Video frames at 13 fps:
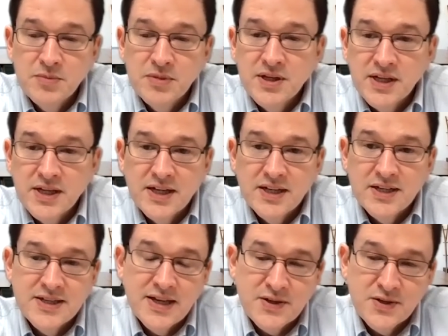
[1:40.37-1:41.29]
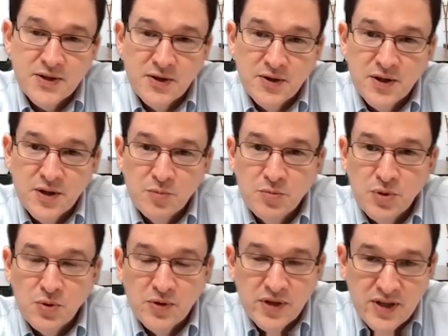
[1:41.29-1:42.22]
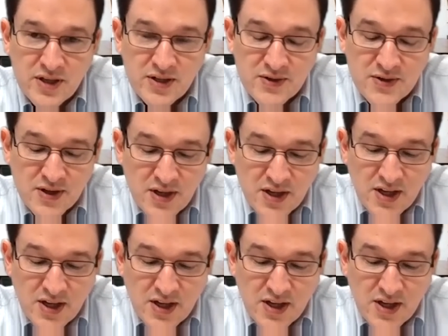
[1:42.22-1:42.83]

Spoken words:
but that it can assess it on the employees.